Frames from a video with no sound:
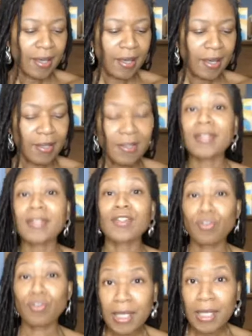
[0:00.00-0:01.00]
uh, did a
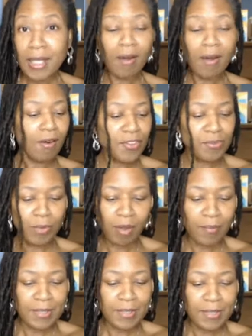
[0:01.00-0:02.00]
screencast where
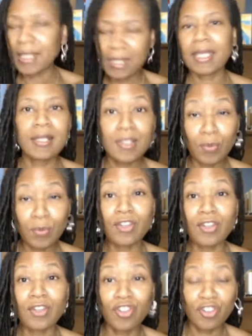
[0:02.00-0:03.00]
I was clicking so I
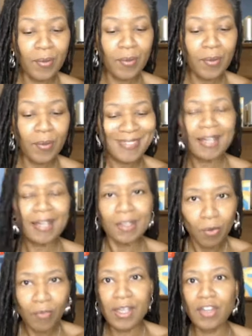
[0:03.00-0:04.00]
could show exactly
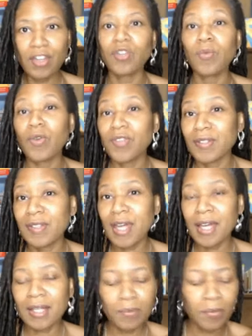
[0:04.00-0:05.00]
what the issue was,
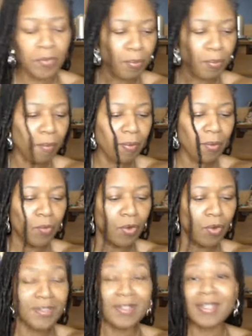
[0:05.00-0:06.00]
exactly what the problem
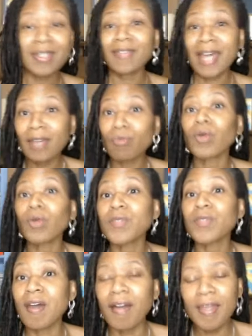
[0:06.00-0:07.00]
was, and did that in real
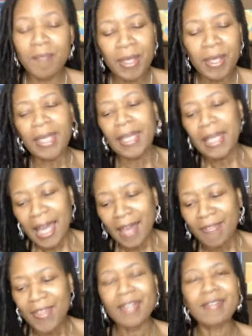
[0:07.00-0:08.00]
time.
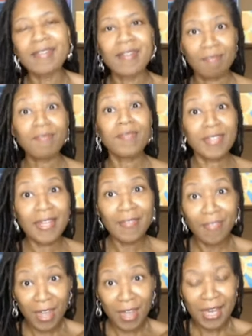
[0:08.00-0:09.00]
And then
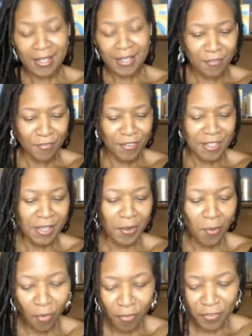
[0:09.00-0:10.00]
sent that
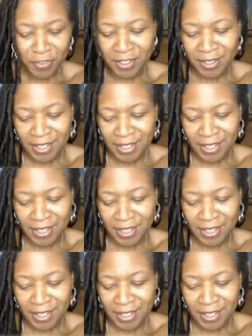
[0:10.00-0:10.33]
video off to